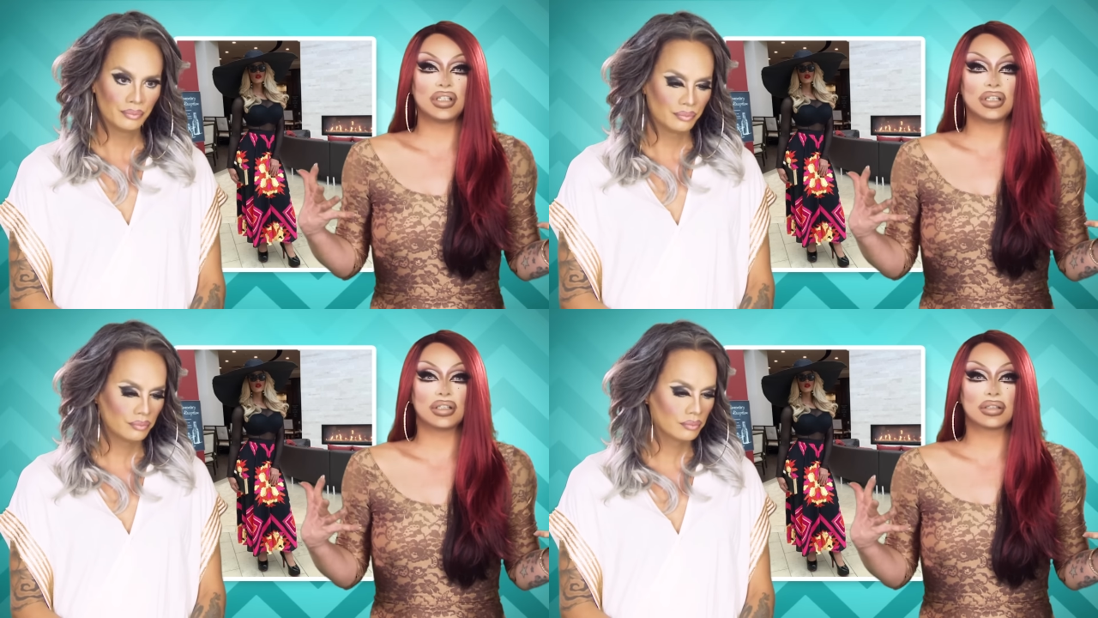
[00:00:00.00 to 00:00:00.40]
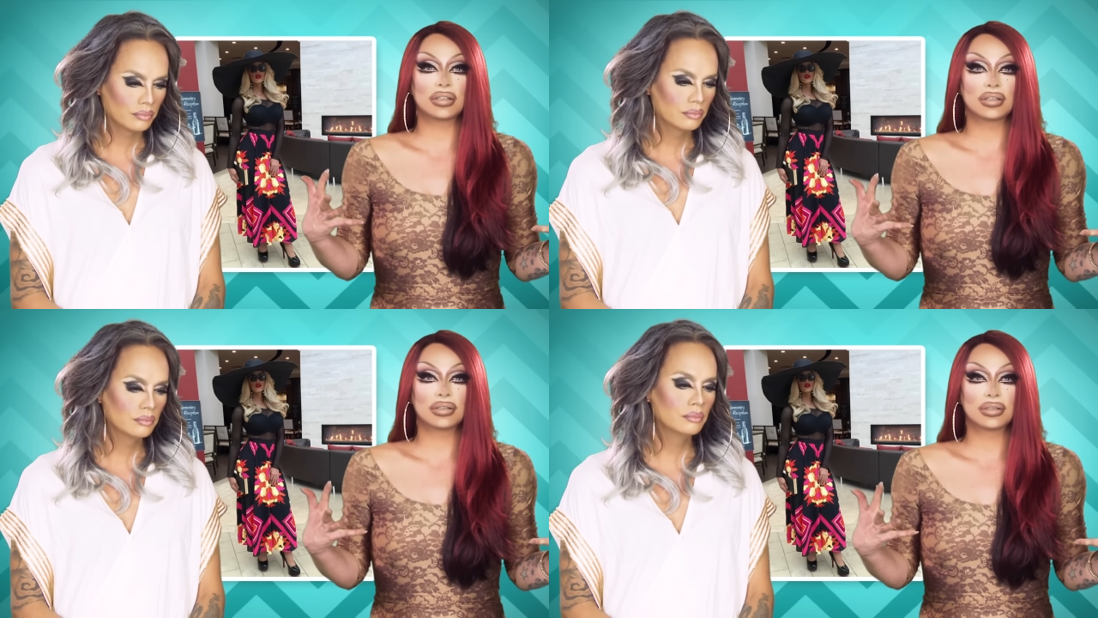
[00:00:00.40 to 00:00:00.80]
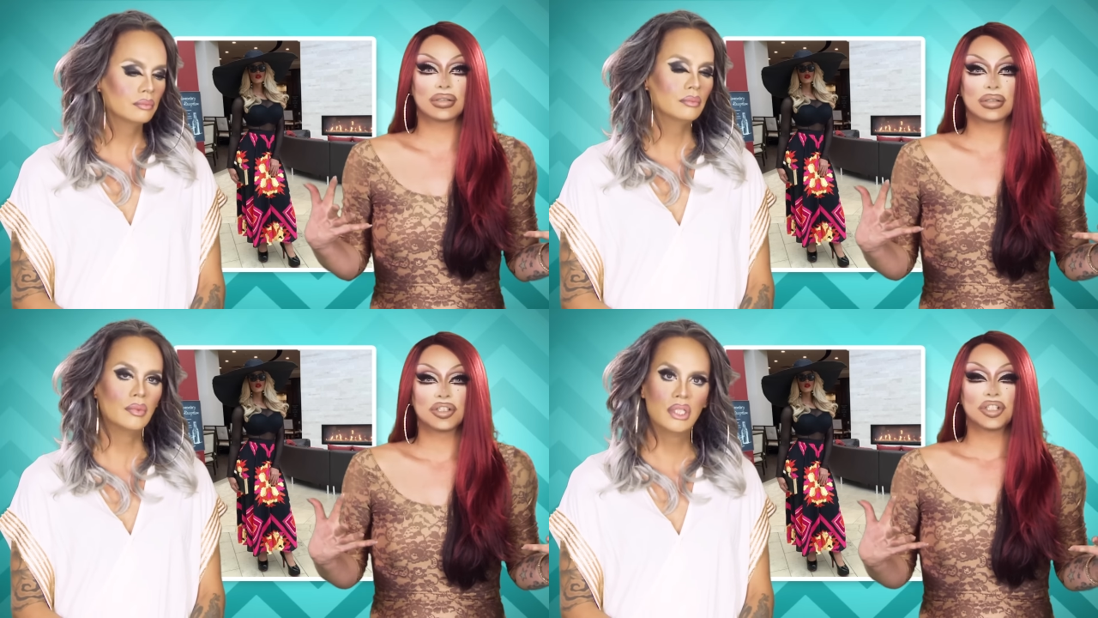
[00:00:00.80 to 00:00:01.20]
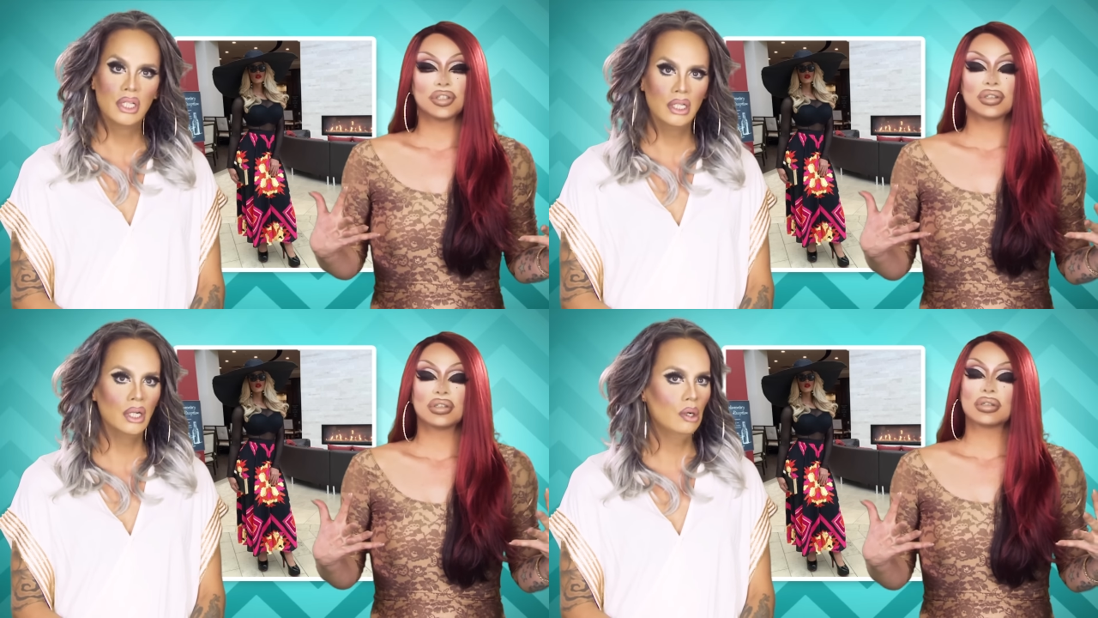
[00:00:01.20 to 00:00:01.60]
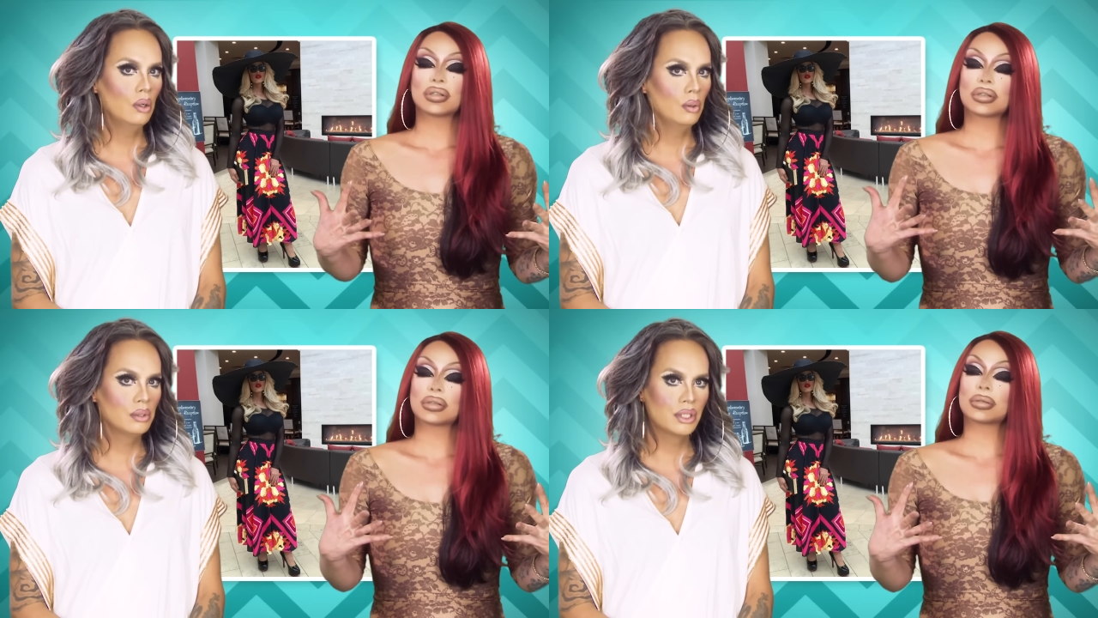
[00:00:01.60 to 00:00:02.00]
Speaker 1: tits. Mm, she
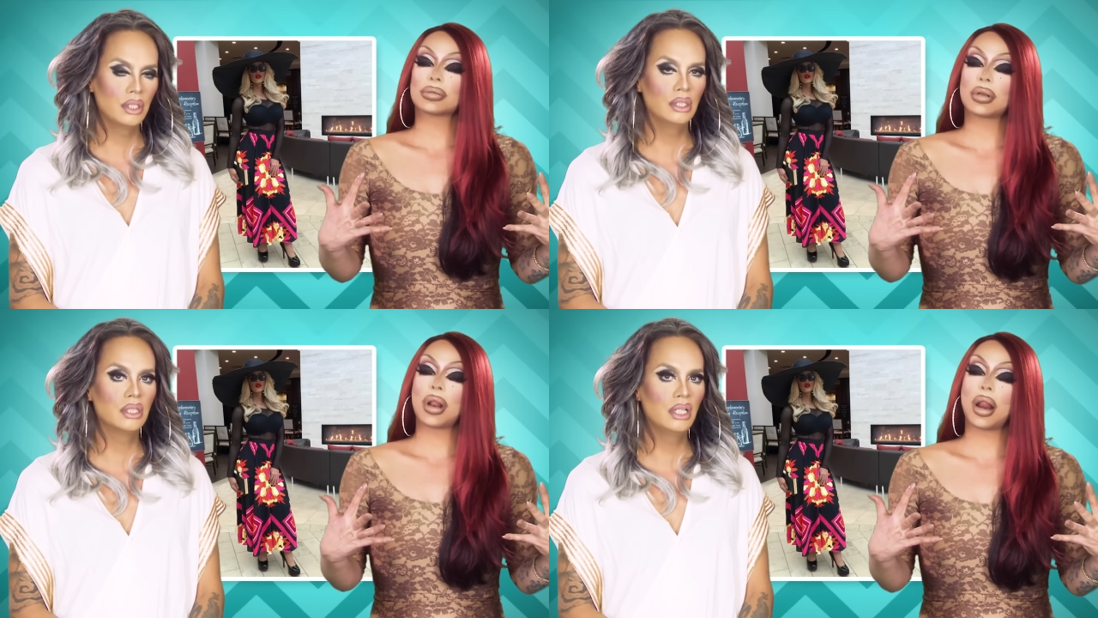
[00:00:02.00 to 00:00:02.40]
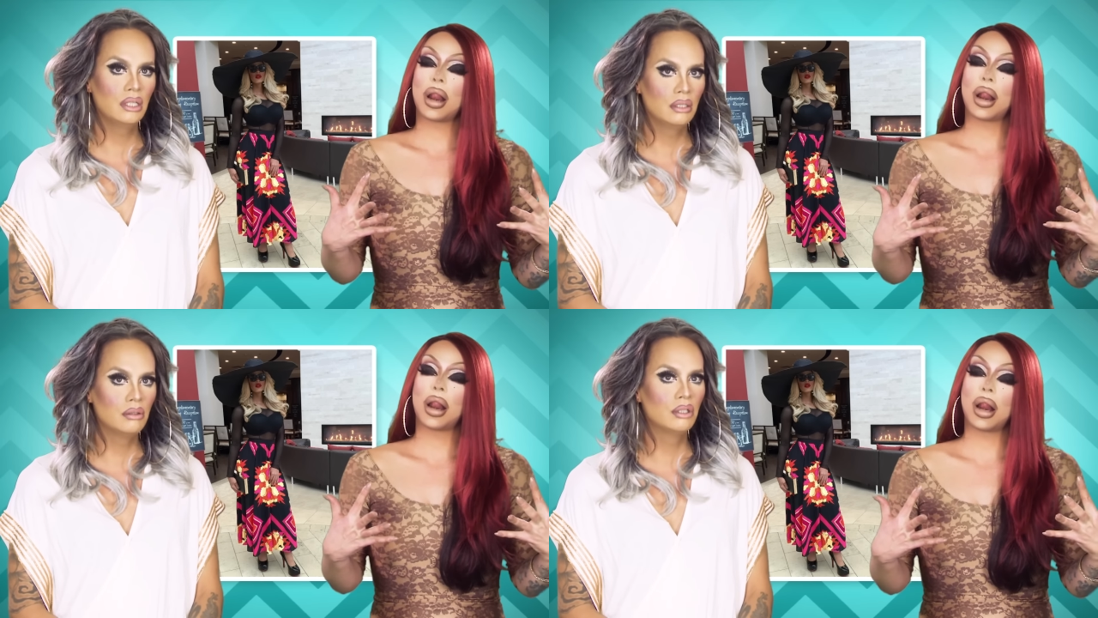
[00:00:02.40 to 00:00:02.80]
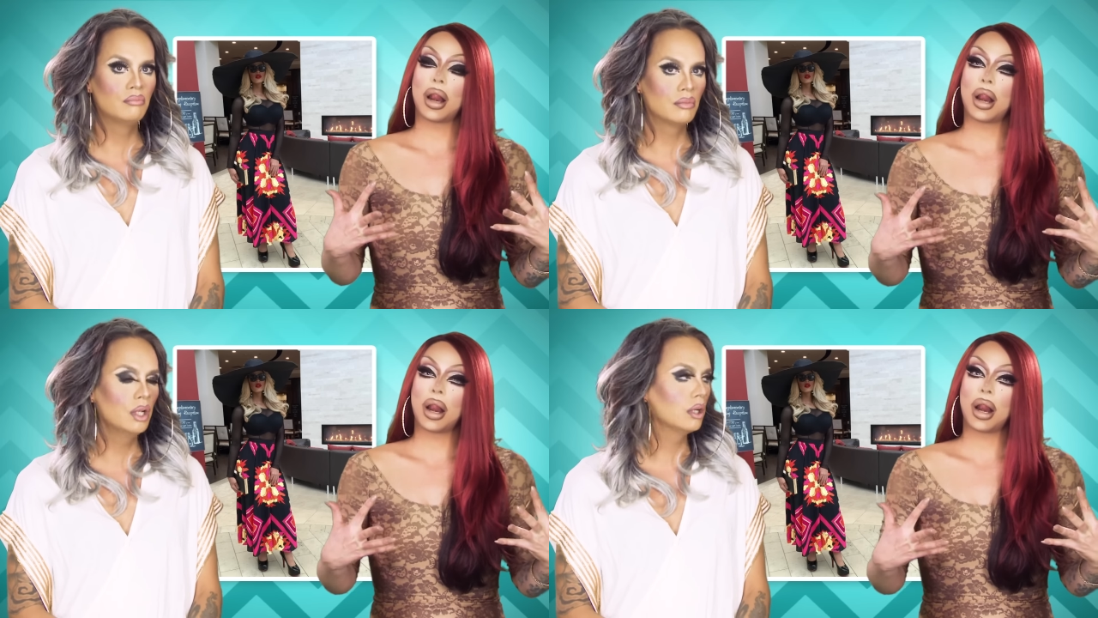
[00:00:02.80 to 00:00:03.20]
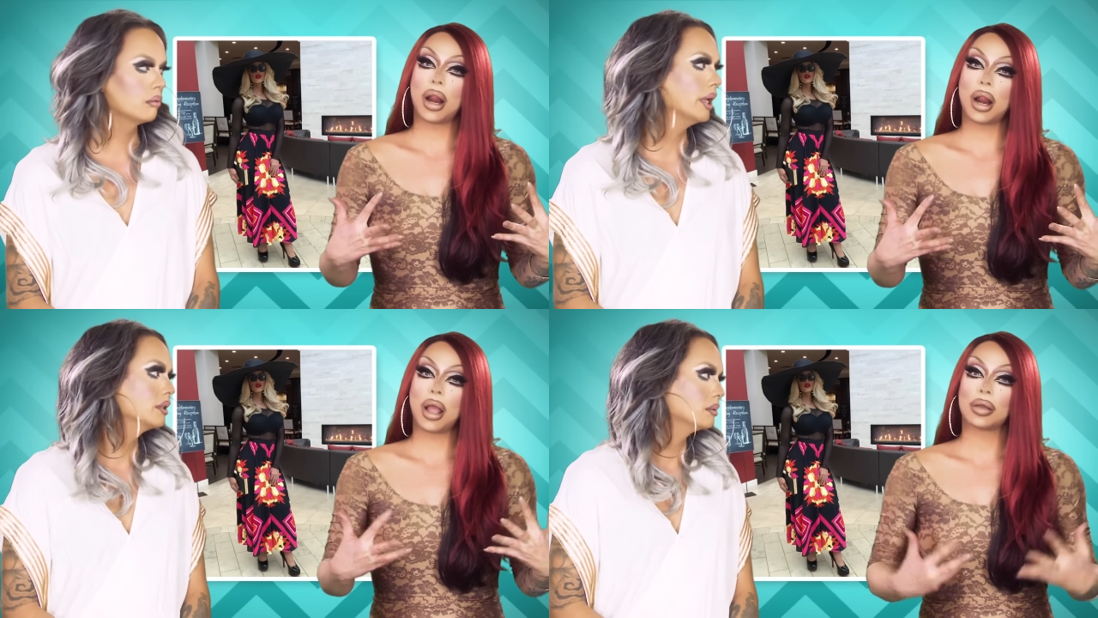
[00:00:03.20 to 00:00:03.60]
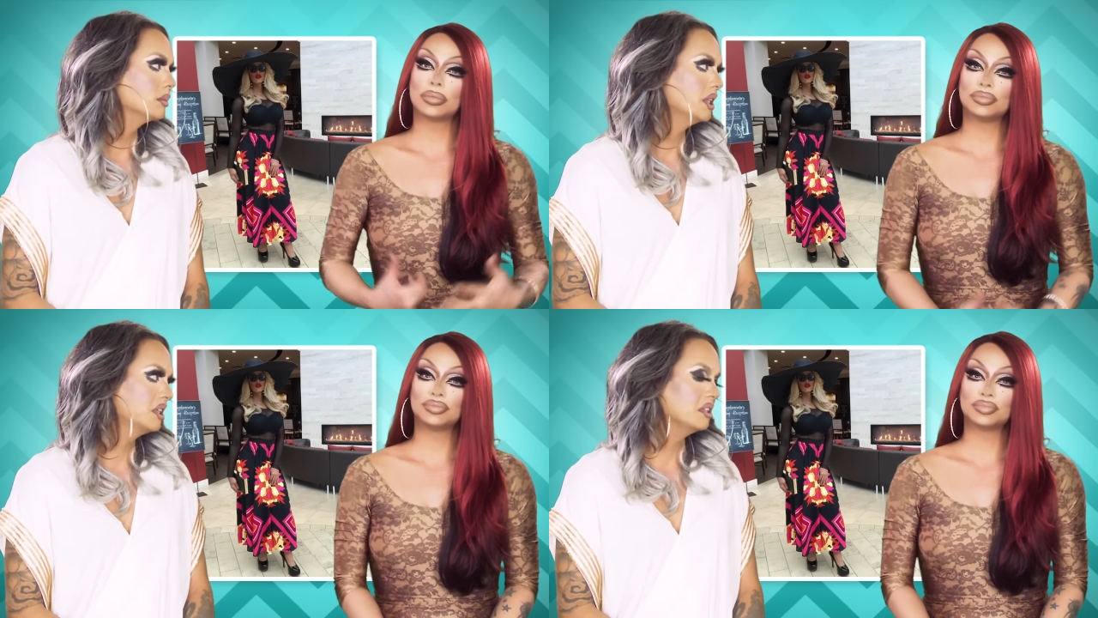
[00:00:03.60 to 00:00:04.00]
knows. She she look great in
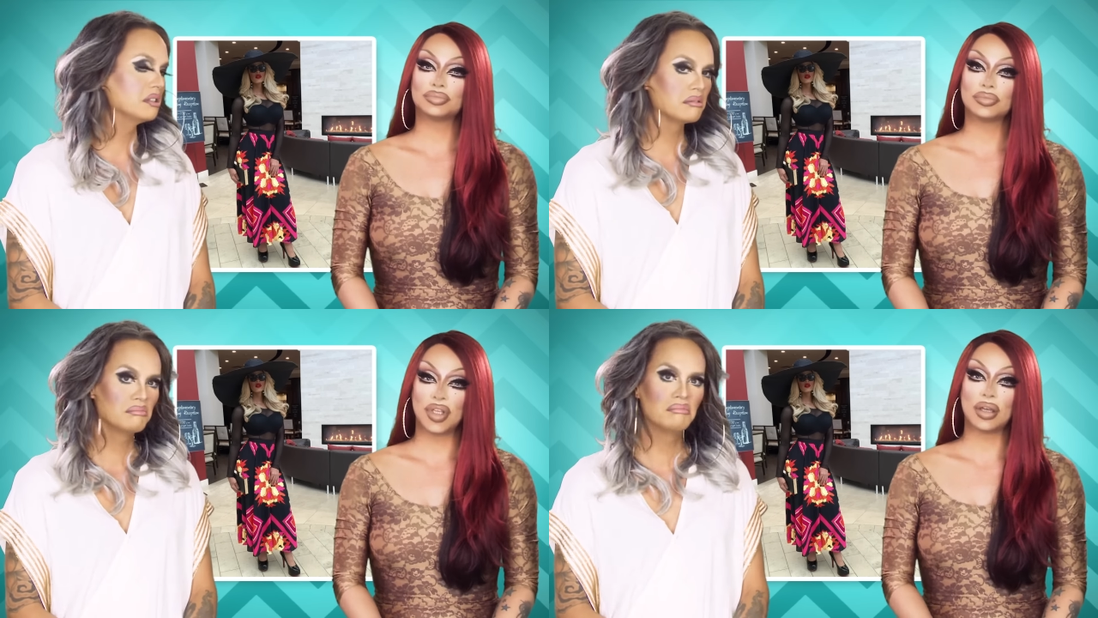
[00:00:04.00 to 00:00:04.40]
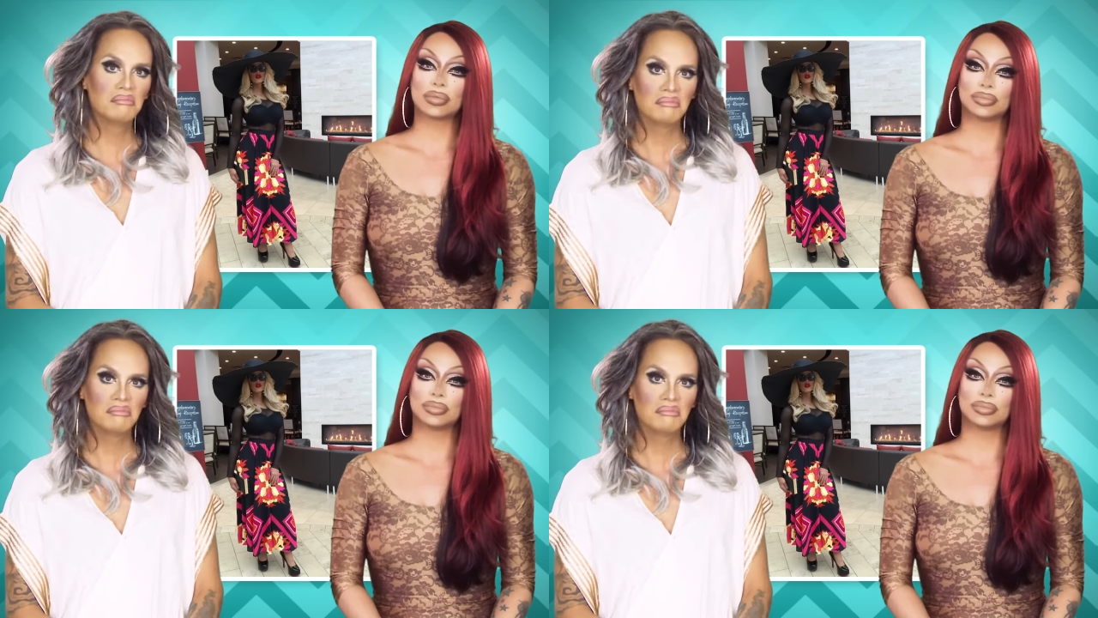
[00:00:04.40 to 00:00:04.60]
titties. Yeah.